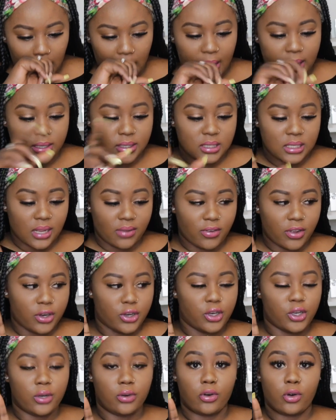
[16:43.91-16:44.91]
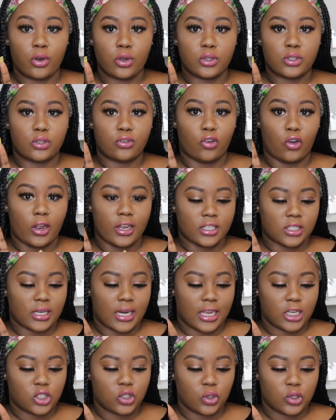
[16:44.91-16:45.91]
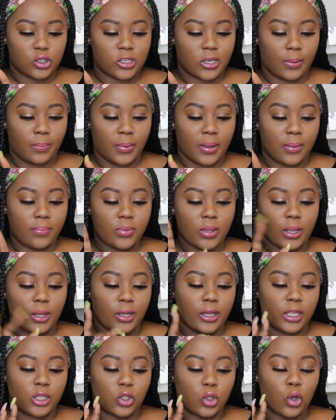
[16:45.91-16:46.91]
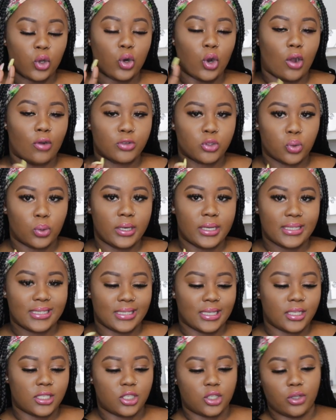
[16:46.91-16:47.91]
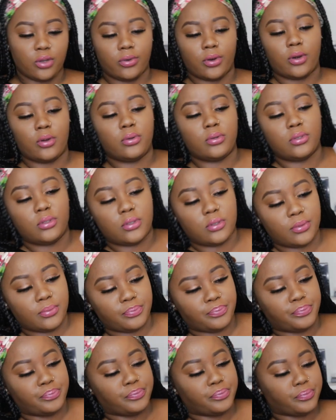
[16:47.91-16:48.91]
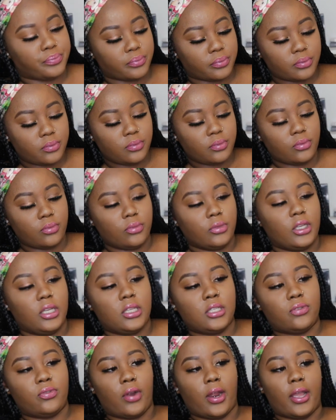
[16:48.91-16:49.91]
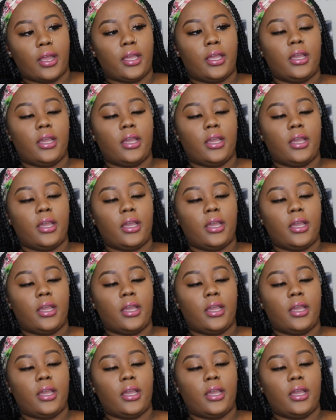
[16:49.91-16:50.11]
And 7 euros for international shipping, total of 26 euros. It's right